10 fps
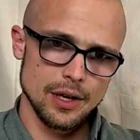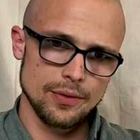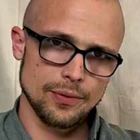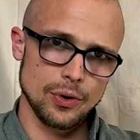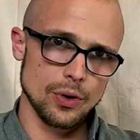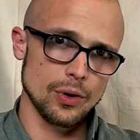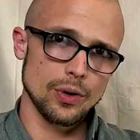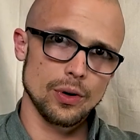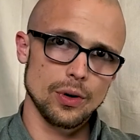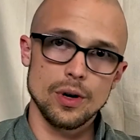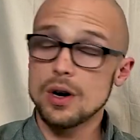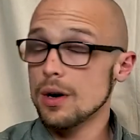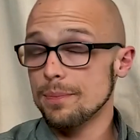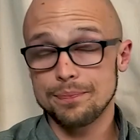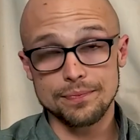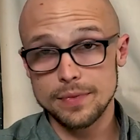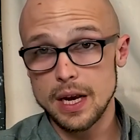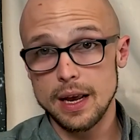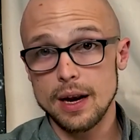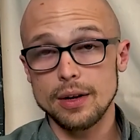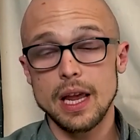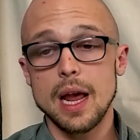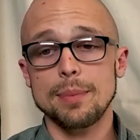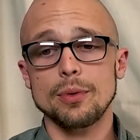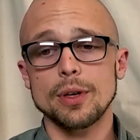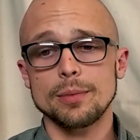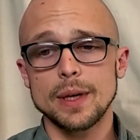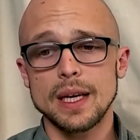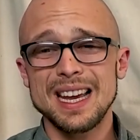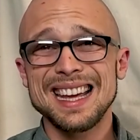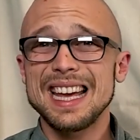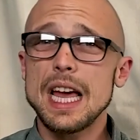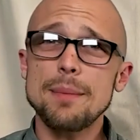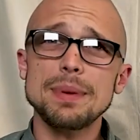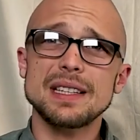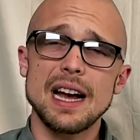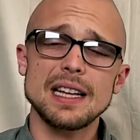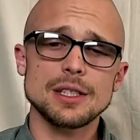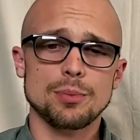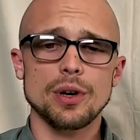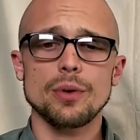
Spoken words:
for taking out camping with me, it batons pretty